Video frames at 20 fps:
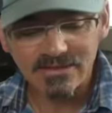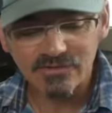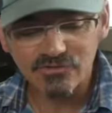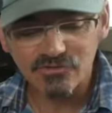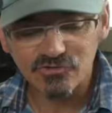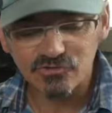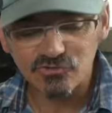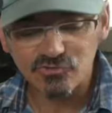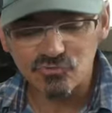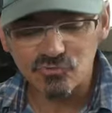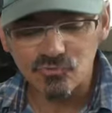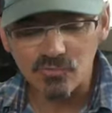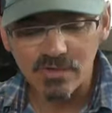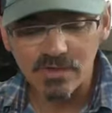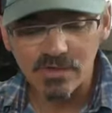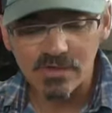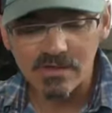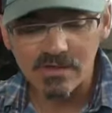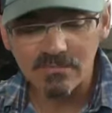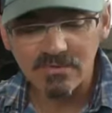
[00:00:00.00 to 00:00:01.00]

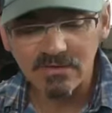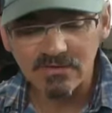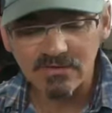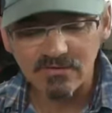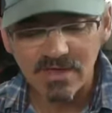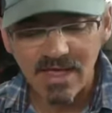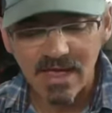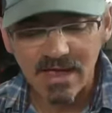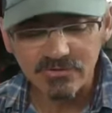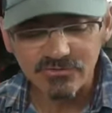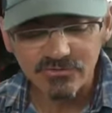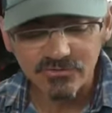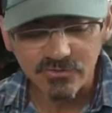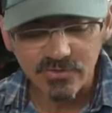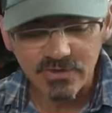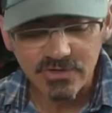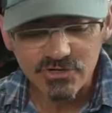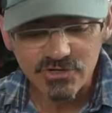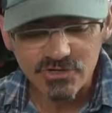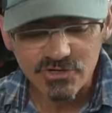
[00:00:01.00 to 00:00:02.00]
extreme
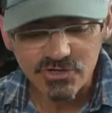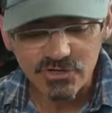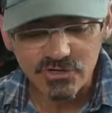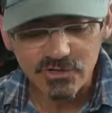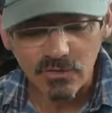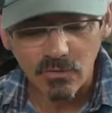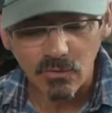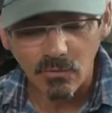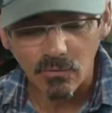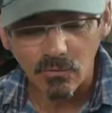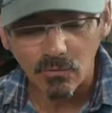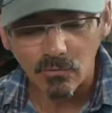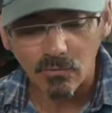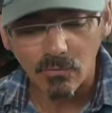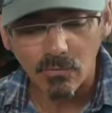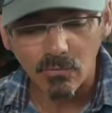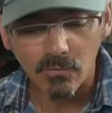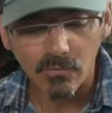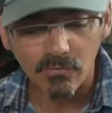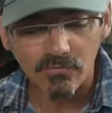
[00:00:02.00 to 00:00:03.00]
exaggeration
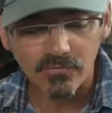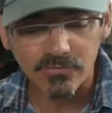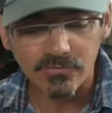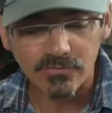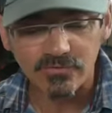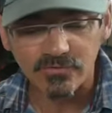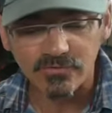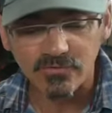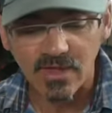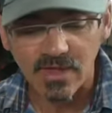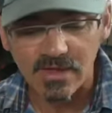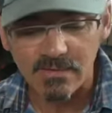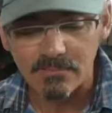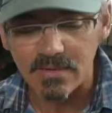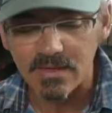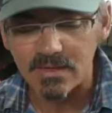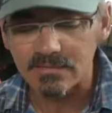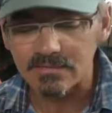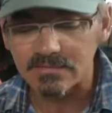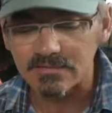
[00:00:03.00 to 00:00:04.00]

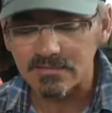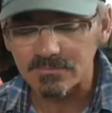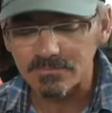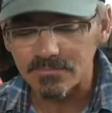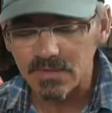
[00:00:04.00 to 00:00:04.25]
overstatement.